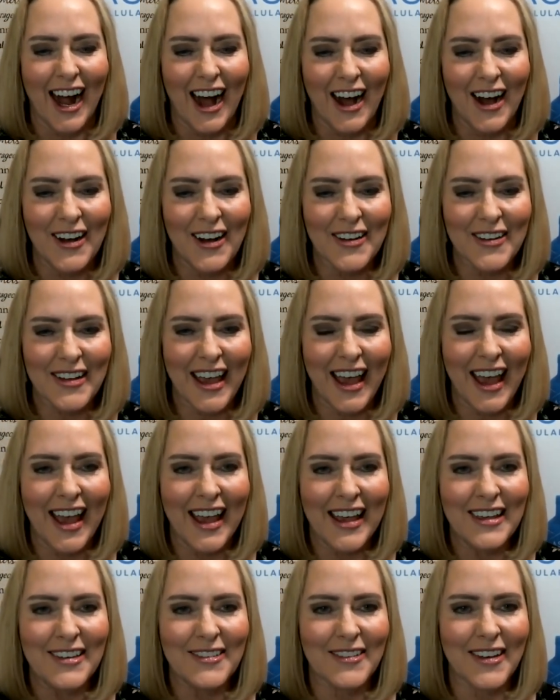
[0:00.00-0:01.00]

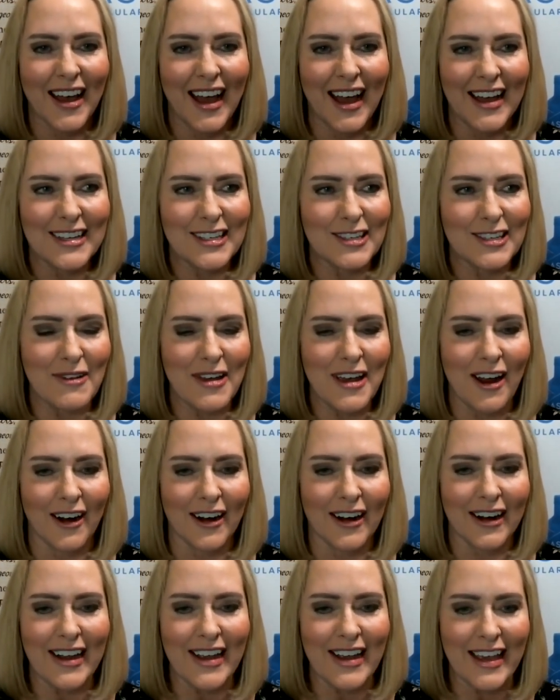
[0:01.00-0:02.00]
Okay, you guys, we
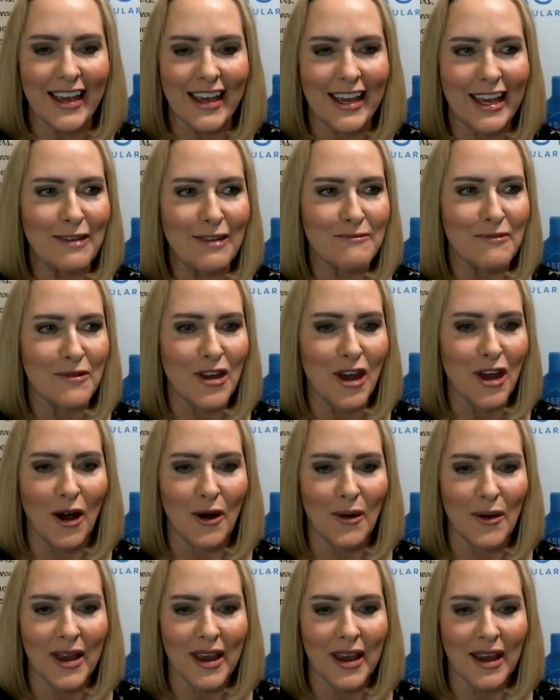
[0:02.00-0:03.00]
are going to keep
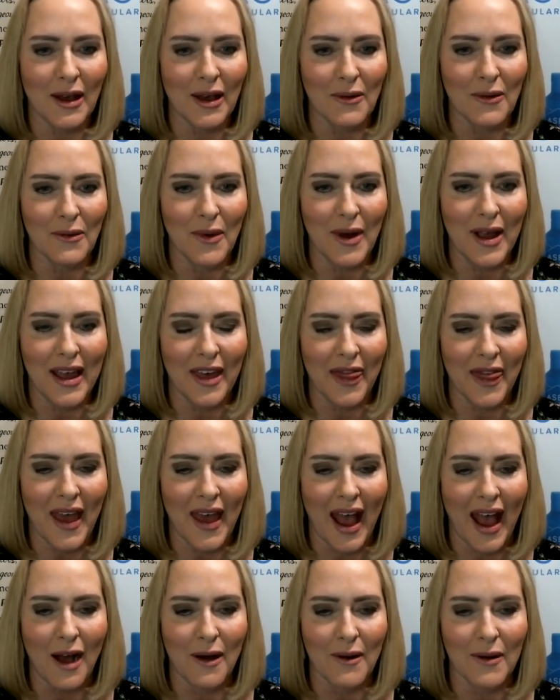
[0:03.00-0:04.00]
going with
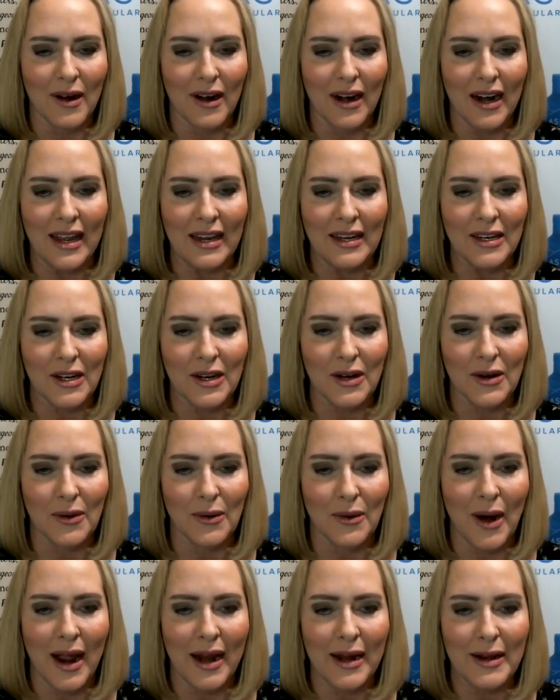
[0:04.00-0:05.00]
our
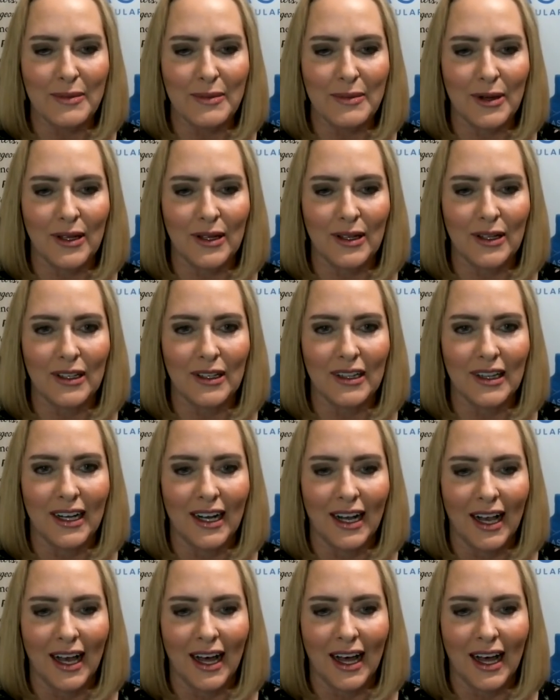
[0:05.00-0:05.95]
incredible